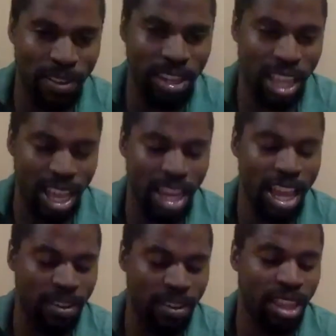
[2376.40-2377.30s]
get
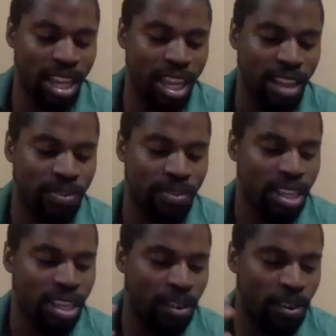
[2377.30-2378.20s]
everything
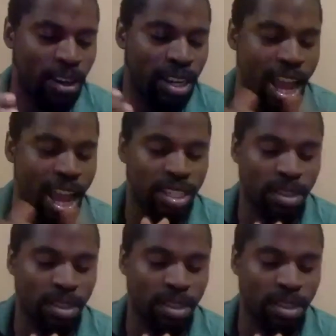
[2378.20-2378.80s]
organized